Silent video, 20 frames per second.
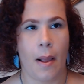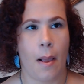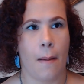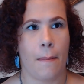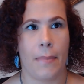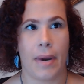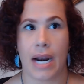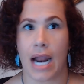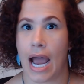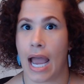
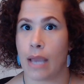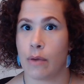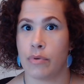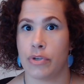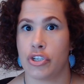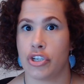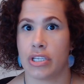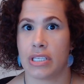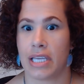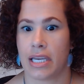But I
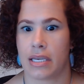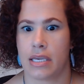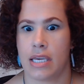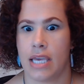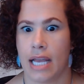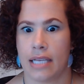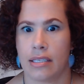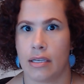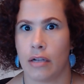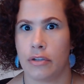was just like,
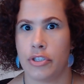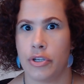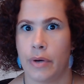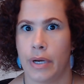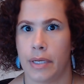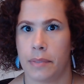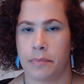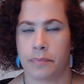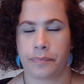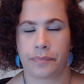"Yes, I'll do
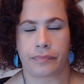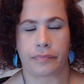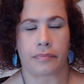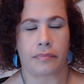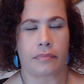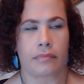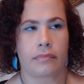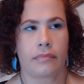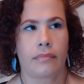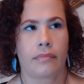it."
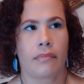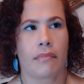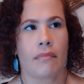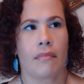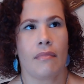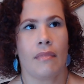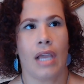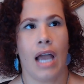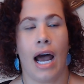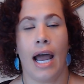
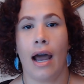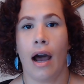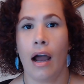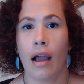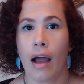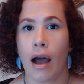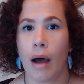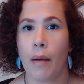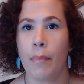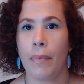I
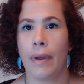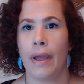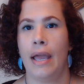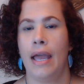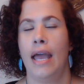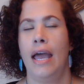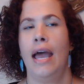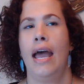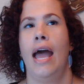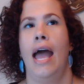hung up
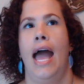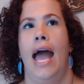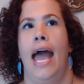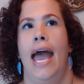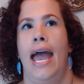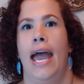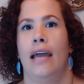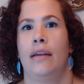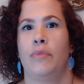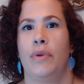
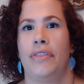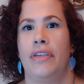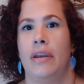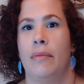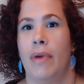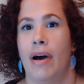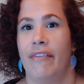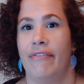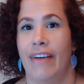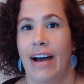and within
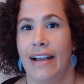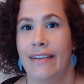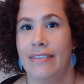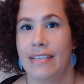about 5